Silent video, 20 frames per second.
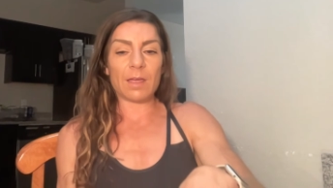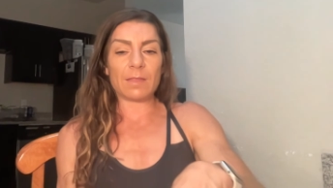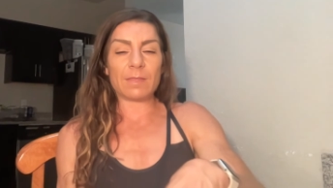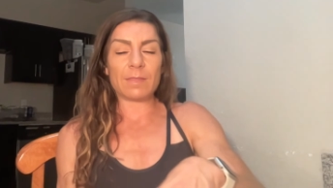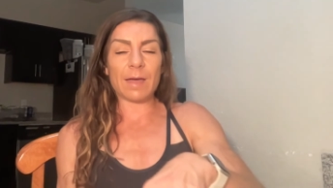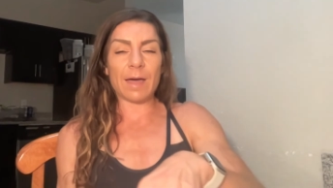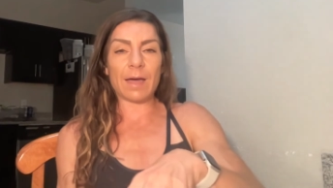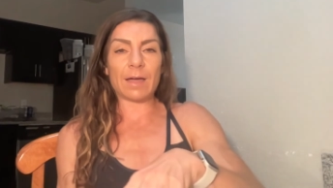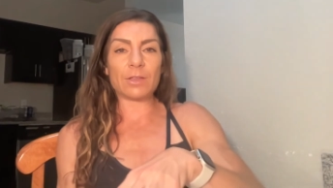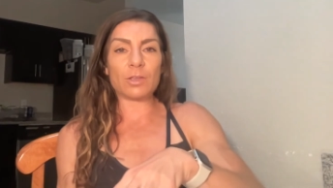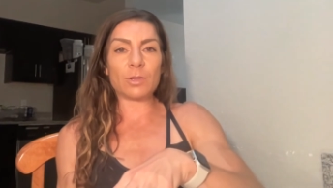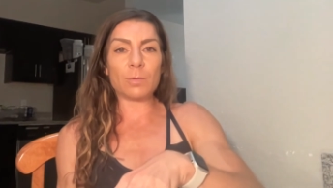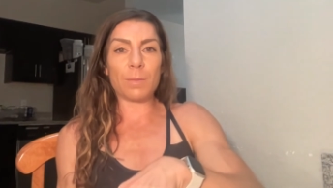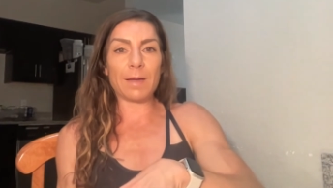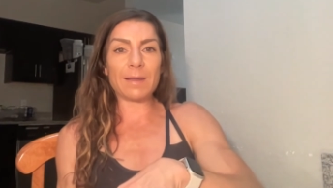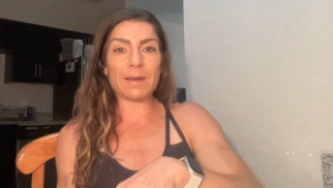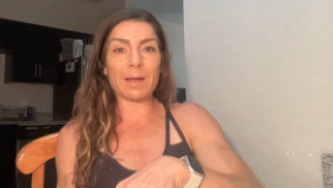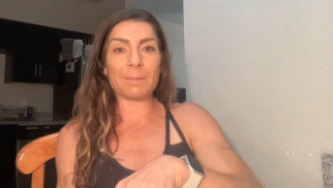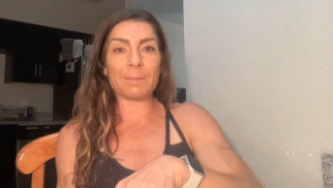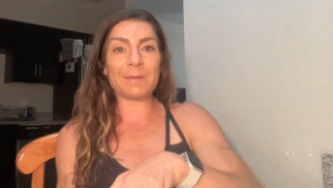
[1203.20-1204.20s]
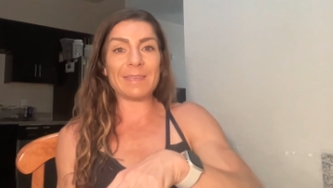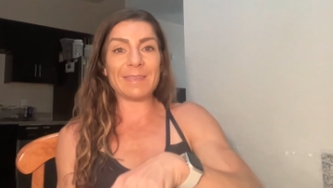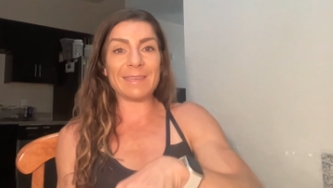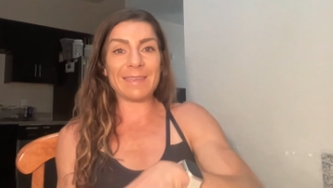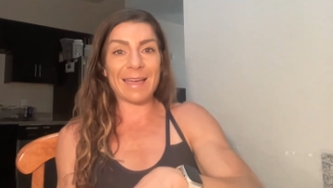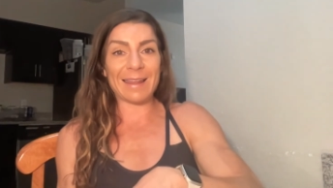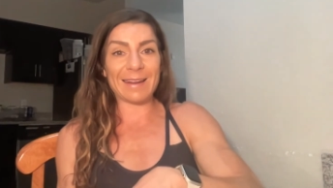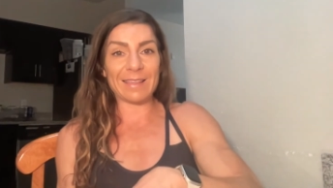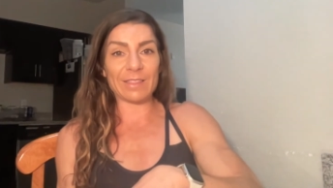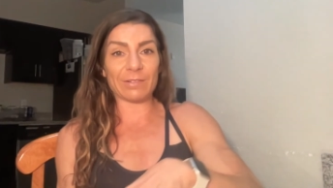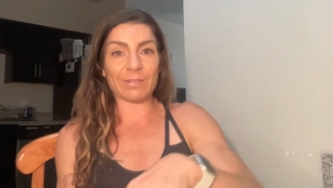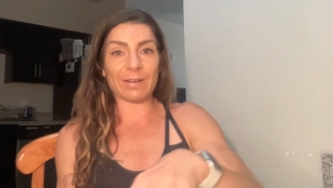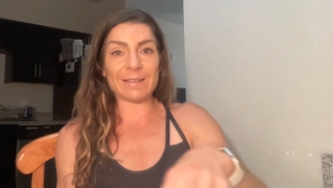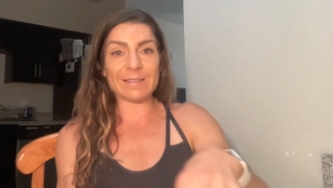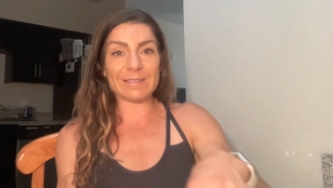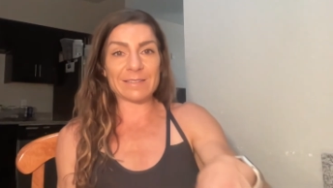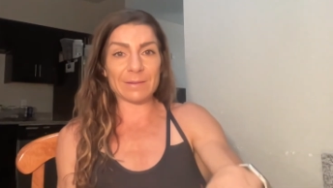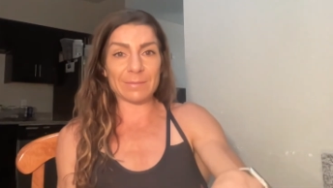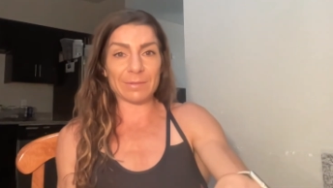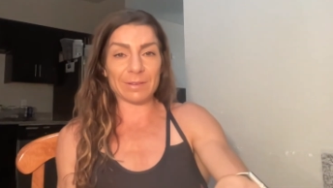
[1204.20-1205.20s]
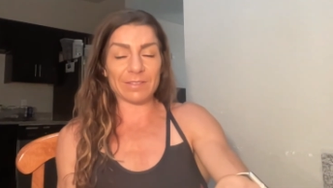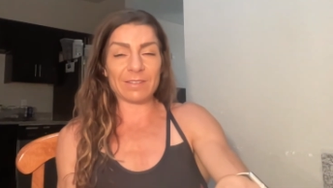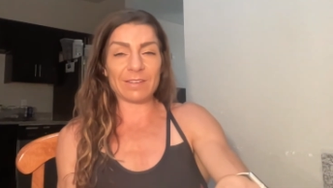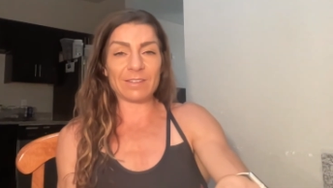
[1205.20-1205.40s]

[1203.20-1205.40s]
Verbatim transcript: that you might not be getting the right stimulus.